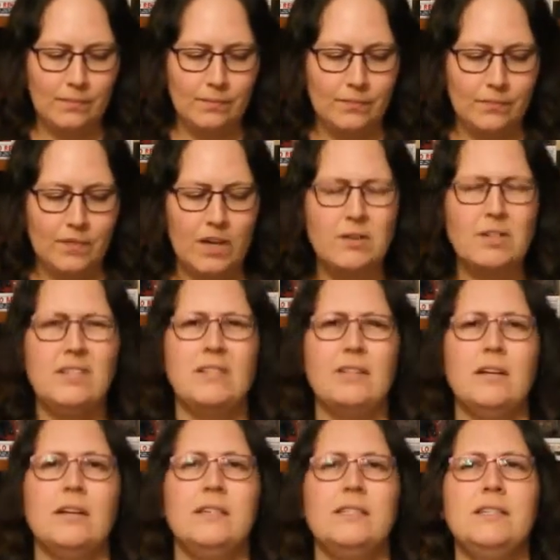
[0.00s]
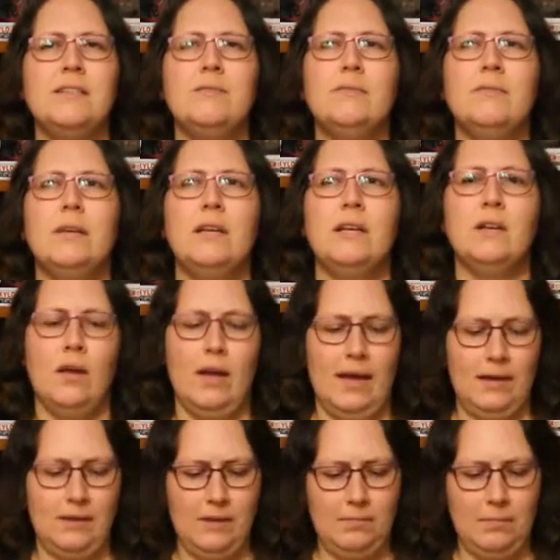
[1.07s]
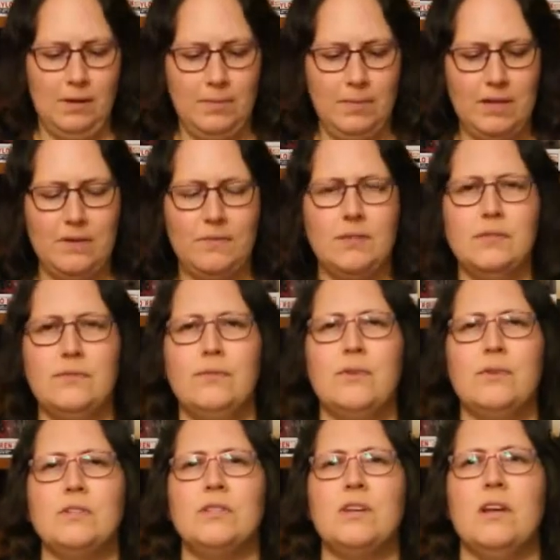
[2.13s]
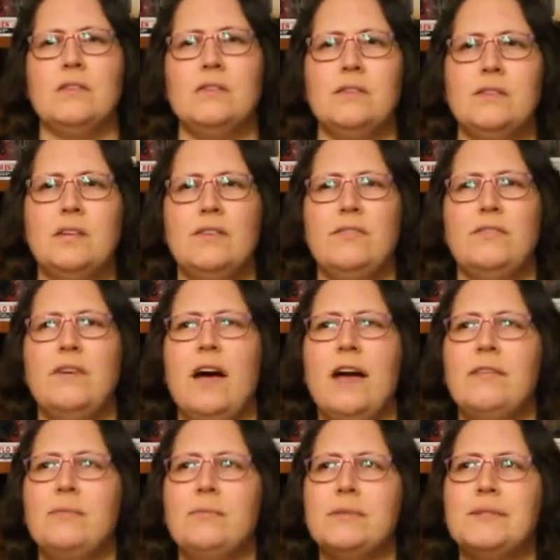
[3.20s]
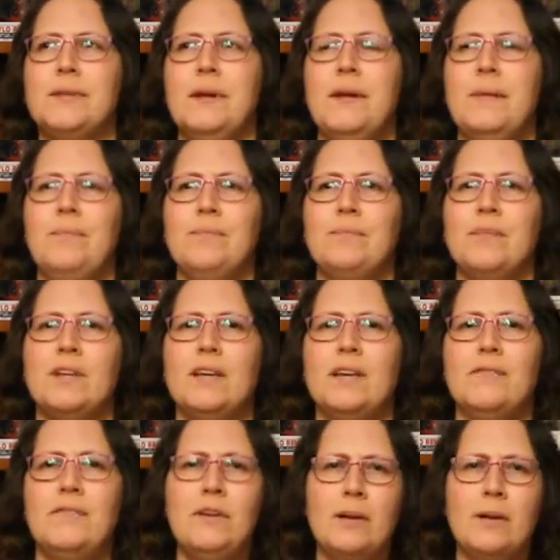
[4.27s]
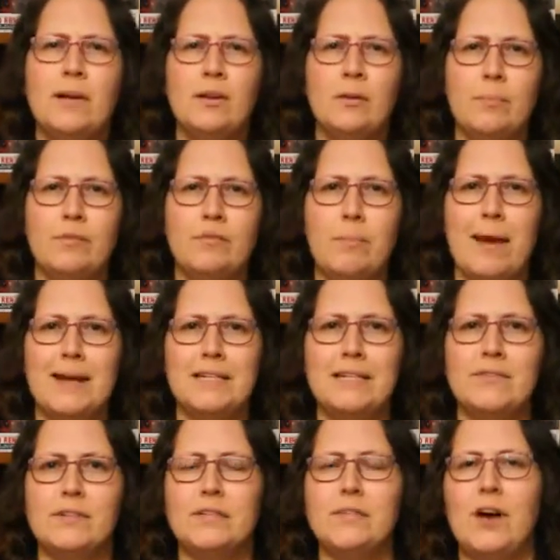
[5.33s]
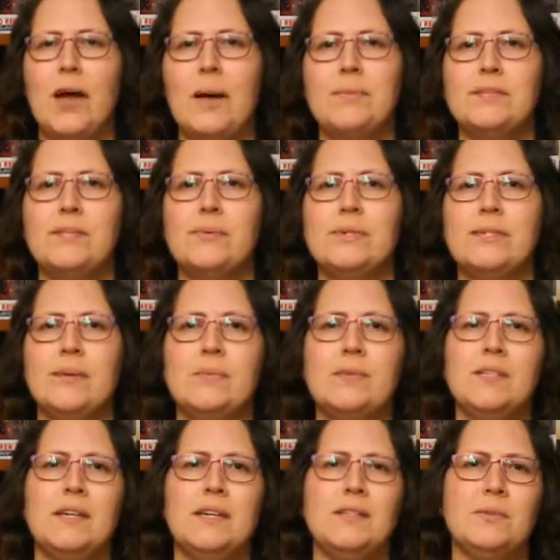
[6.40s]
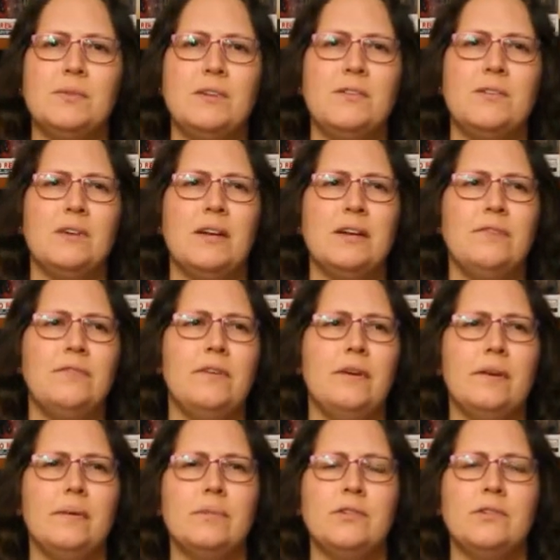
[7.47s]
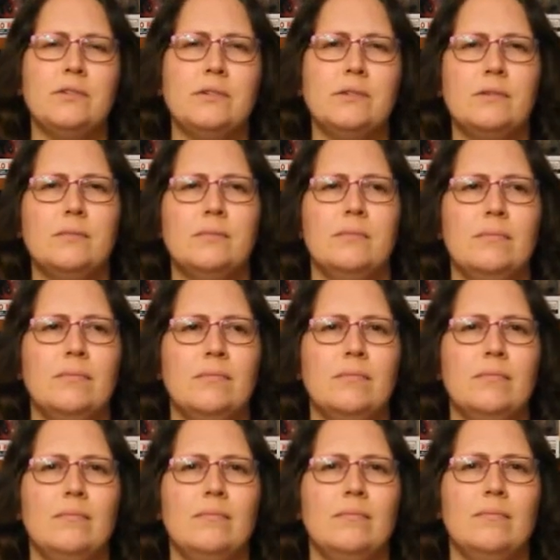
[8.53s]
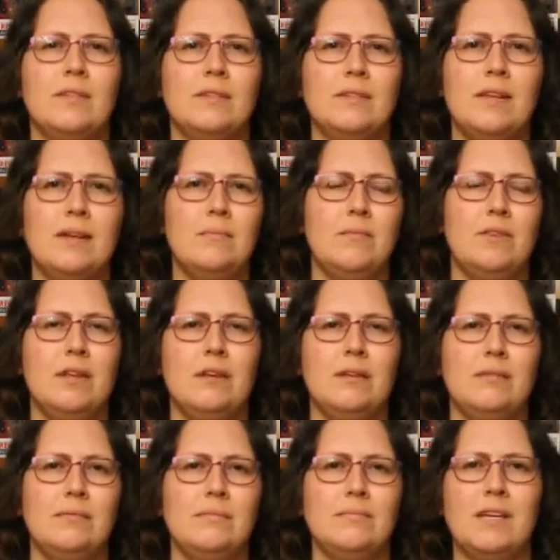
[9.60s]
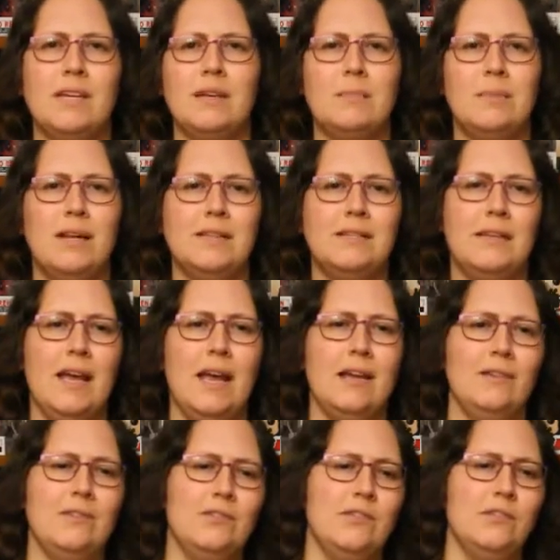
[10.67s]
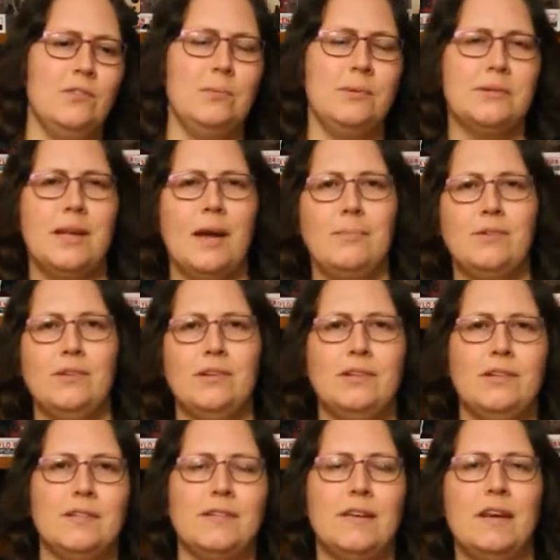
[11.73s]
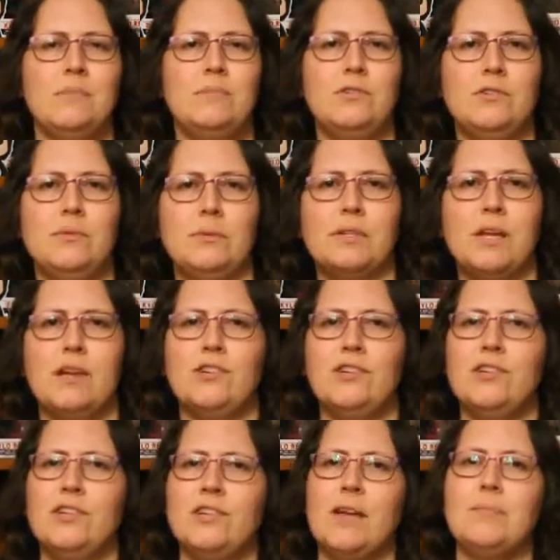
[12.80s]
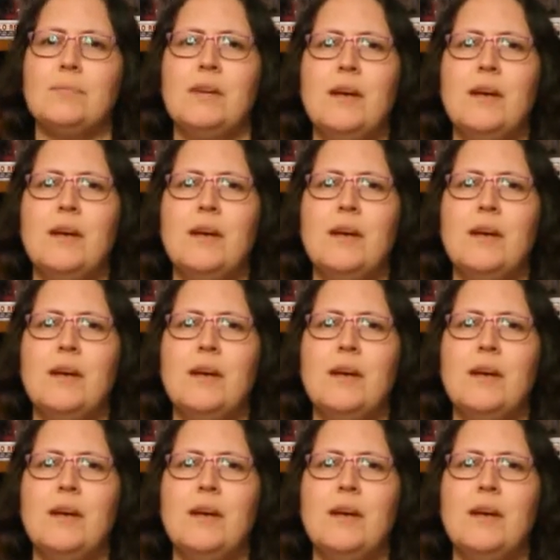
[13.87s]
The only thing I didn't really like that made me give this 4 stars instead of 5 was it felt a little bit repetitive at times. There were some scenes where you kind of felt it was just the same thing taking place again. She's almost captured, she escapes, she's almost captured, she escapes.